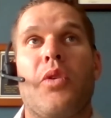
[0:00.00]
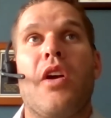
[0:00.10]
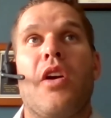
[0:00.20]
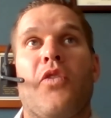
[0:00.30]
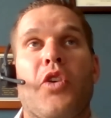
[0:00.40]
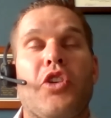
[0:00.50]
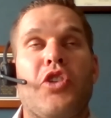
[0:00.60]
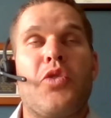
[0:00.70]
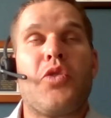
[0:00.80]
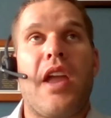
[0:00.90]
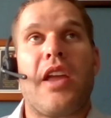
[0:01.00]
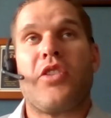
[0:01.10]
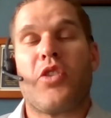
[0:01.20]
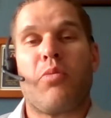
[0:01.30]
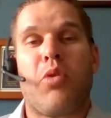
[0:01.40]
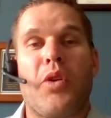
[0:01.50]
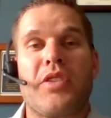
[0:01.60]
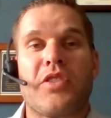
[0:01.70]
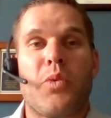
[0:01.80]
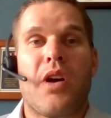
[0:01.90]
know for you and your
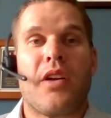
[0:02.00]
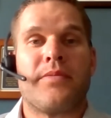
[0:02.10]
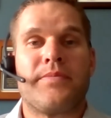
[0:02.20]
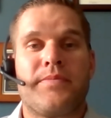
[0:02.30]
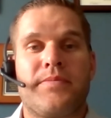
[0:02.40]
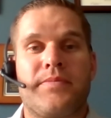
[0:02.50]
employees as well